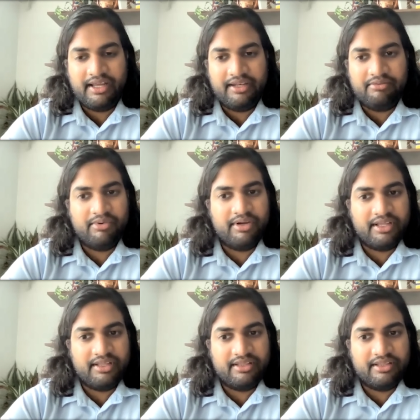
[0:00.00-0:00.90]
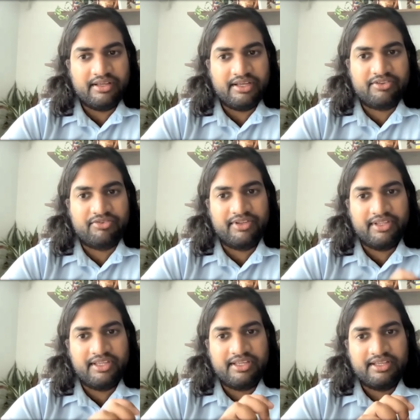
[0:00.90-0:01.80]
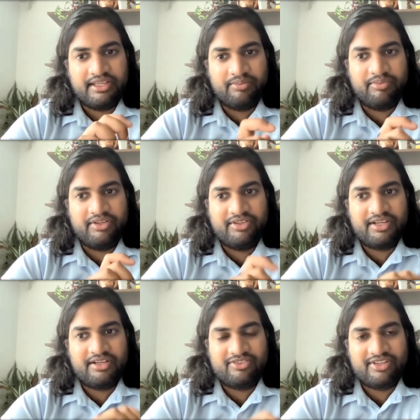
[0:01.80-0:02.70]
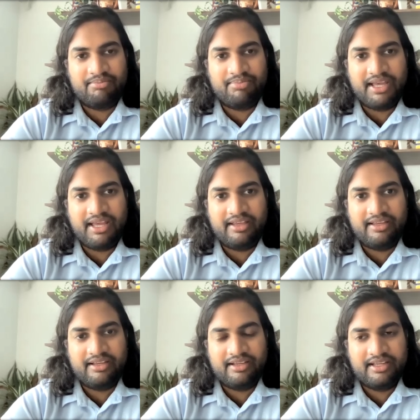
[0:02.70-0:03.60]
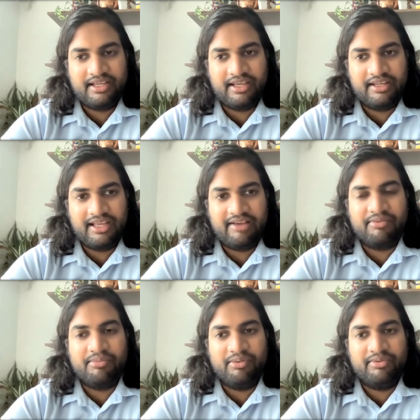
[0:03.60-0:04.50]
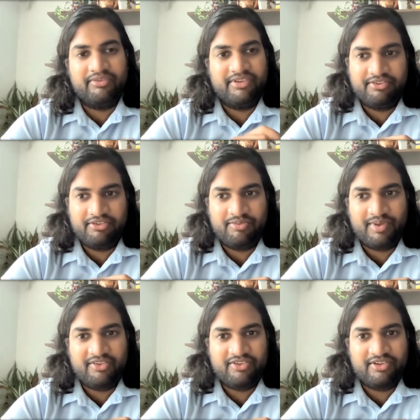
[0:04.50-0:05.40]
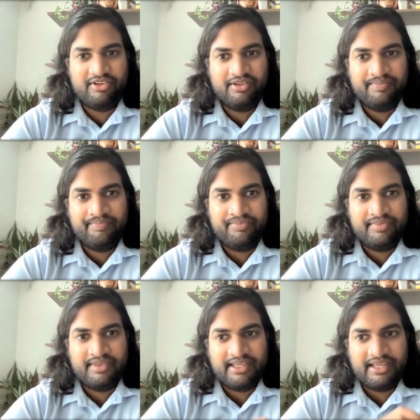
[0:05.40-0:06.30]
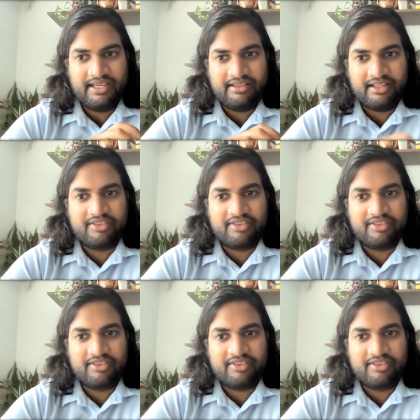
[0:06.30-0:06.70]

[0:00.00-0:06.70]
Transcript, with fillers: And it's really, can we take a step back and have a moment of introspection? Mm.